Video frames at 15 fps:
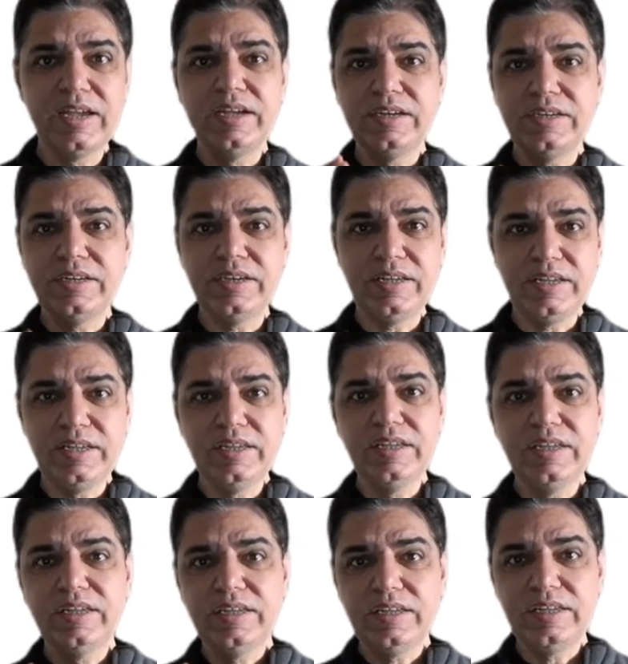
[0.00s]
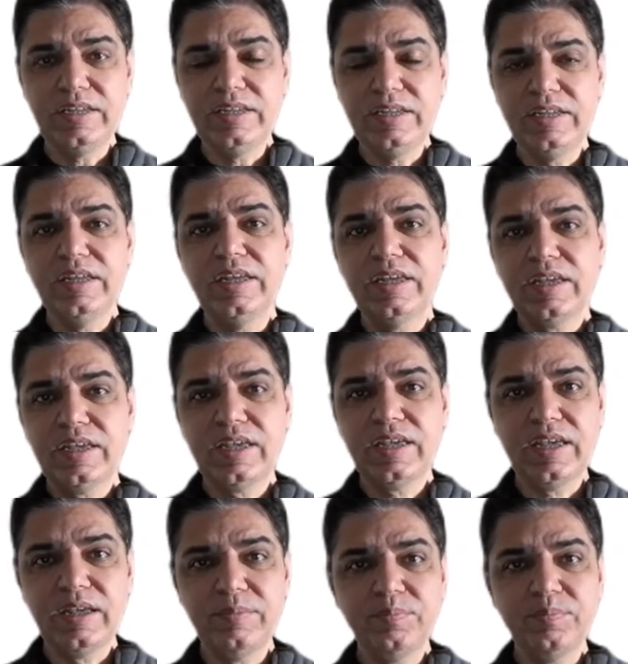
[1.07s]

D, E, K.